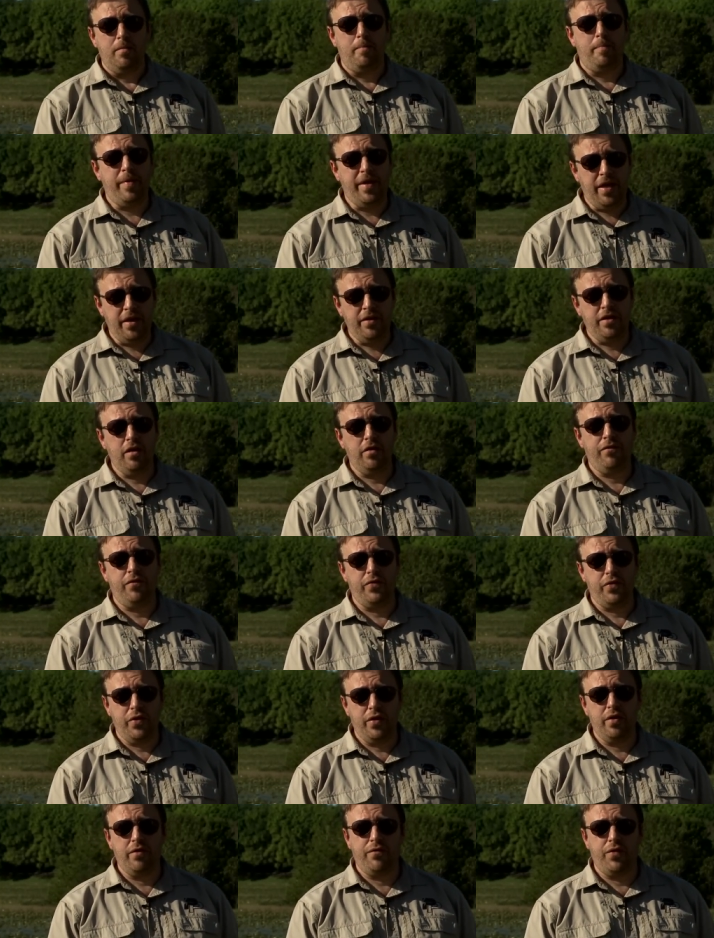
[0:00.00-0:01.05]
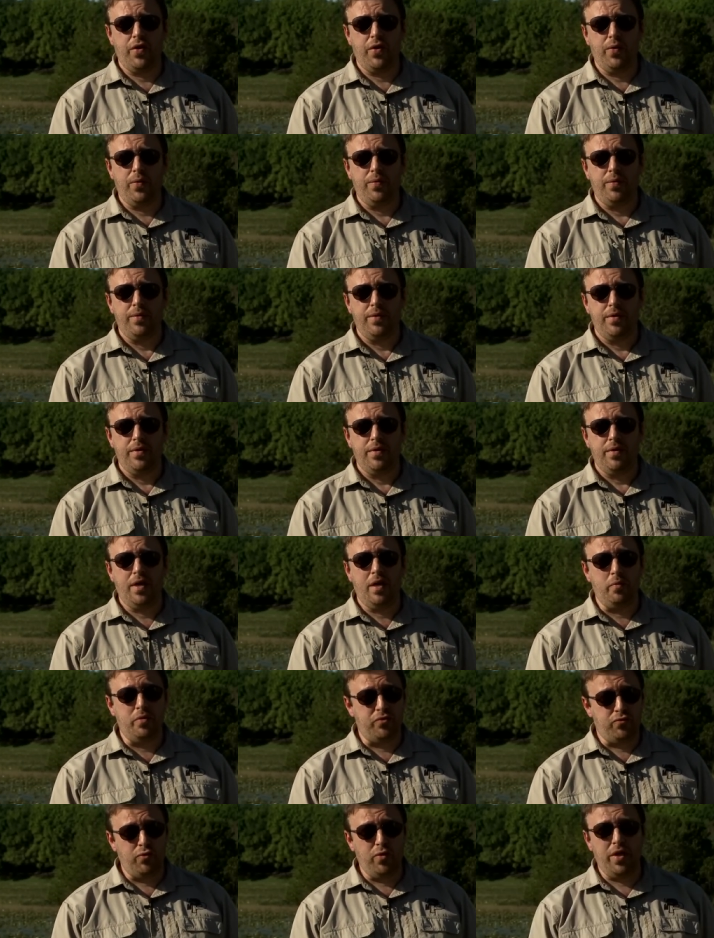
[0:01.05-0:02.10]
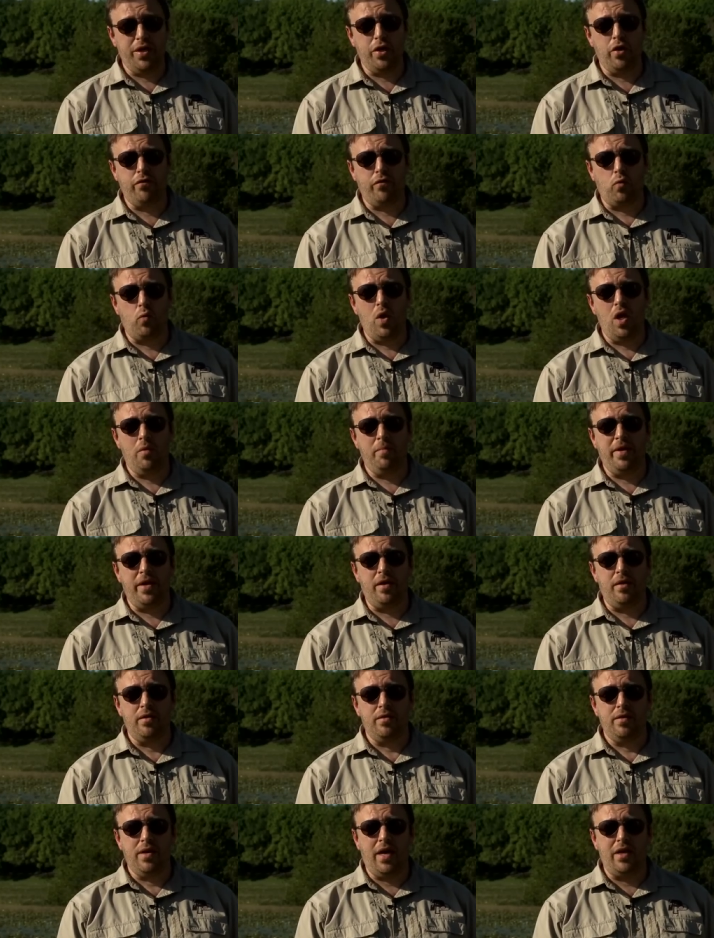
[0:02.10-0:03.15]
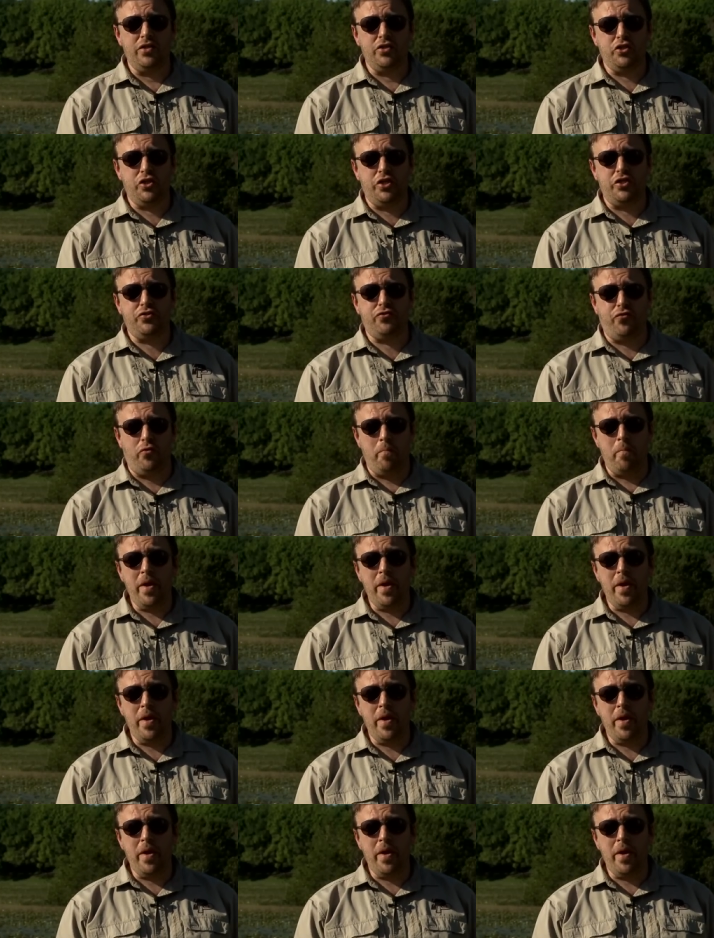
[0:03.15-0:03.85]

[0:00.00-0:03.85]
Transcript: being there for the interview, it was really overwhelming, not just for